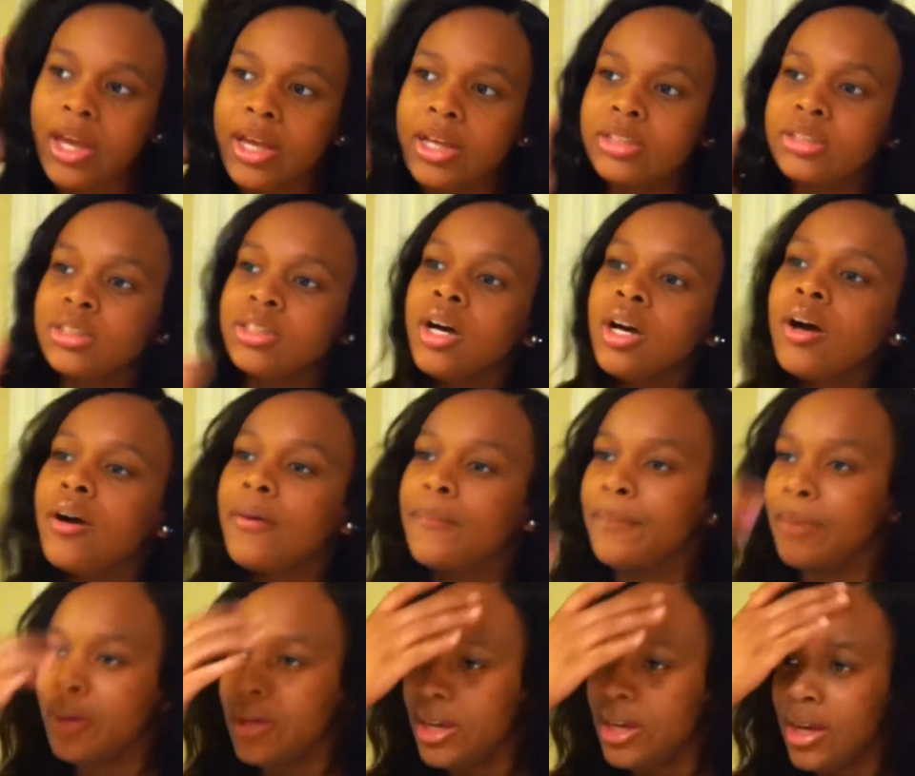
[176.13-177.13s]
And
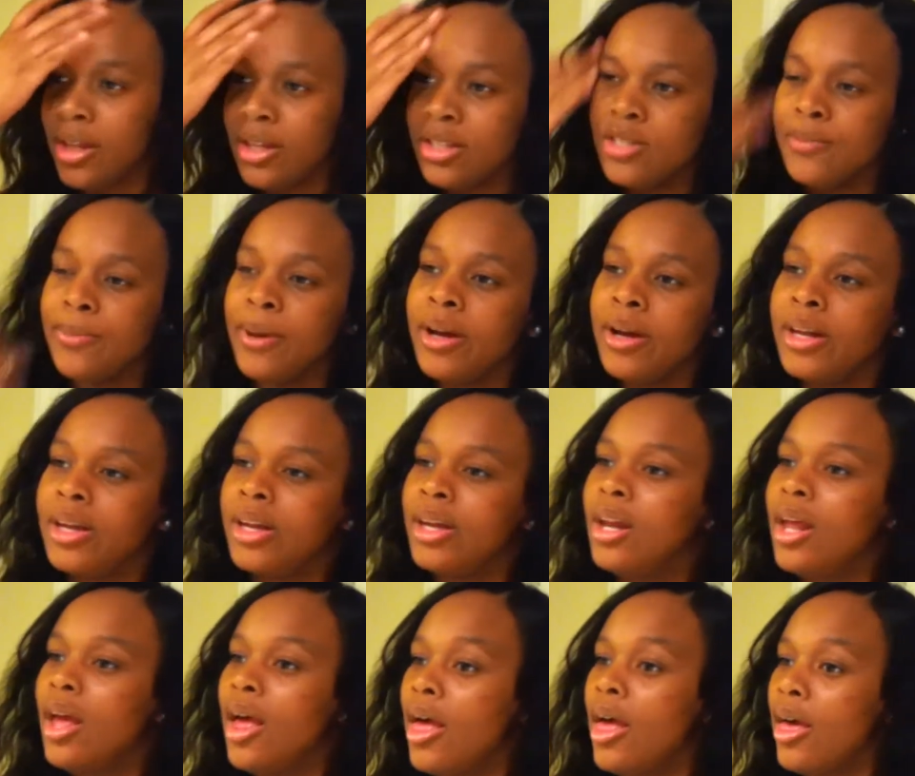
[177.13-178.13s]
yeah, that's about
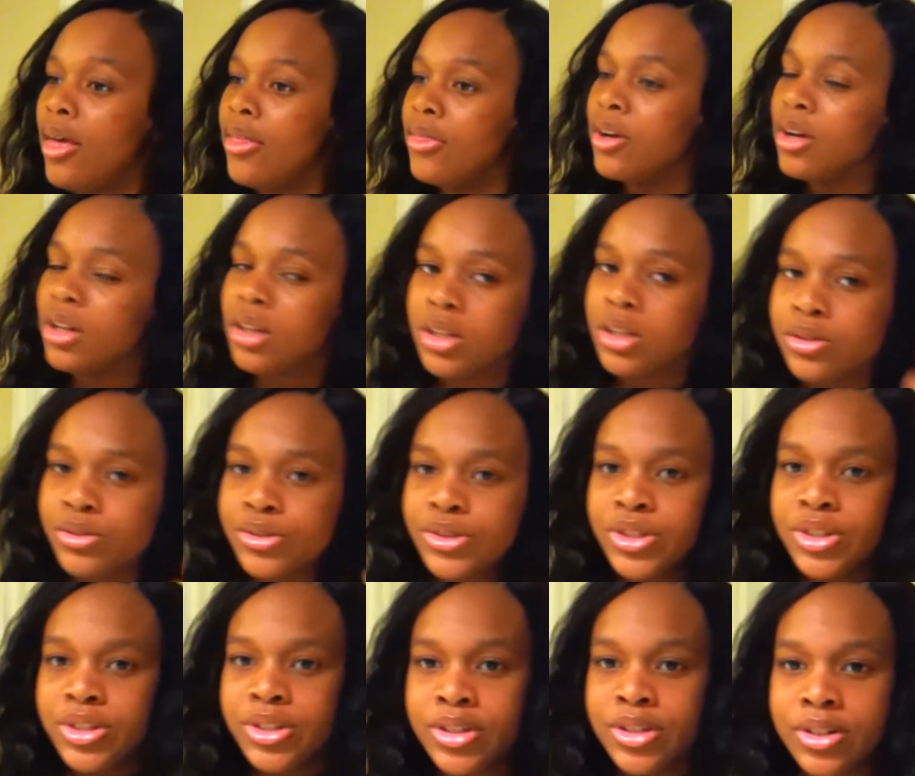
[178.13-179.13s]
it. The
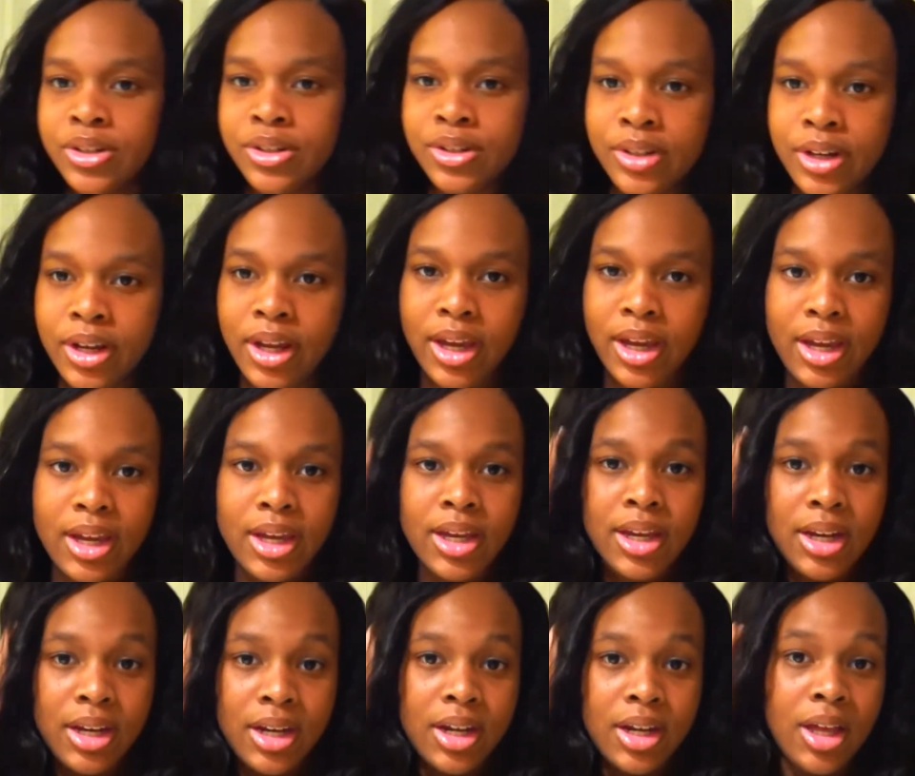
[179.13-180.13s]
closure
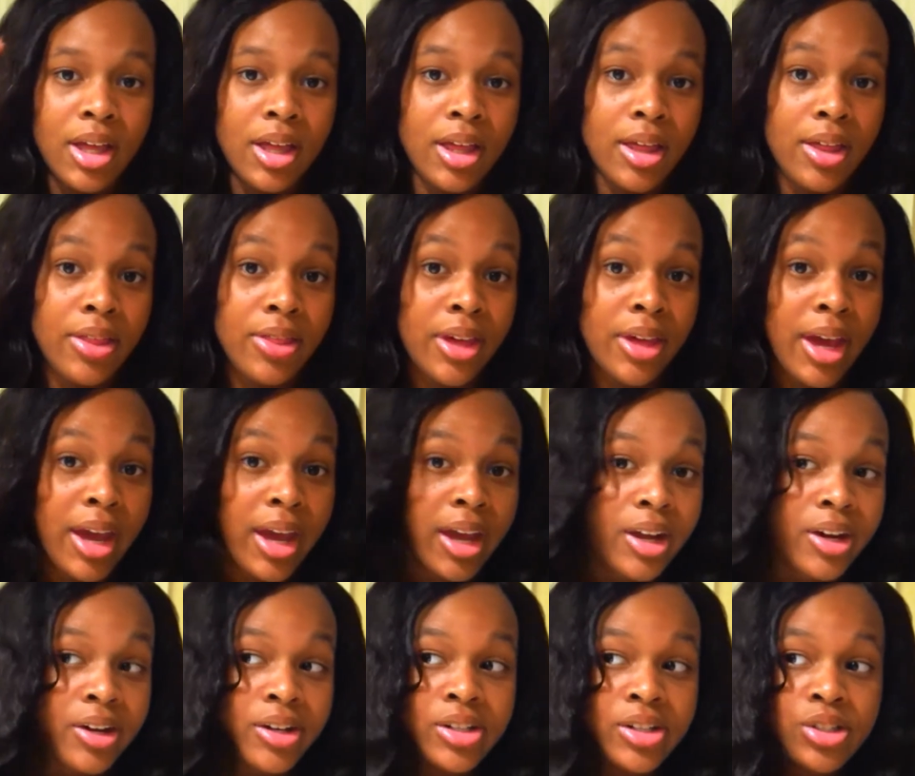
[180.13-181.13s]
and the
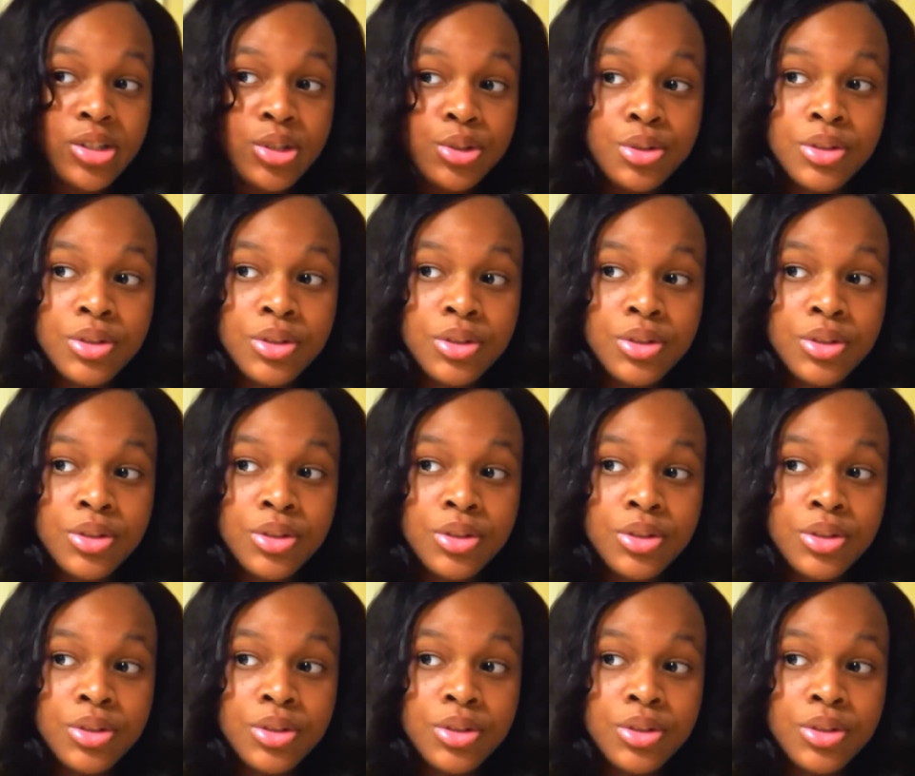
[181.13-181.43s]
hair is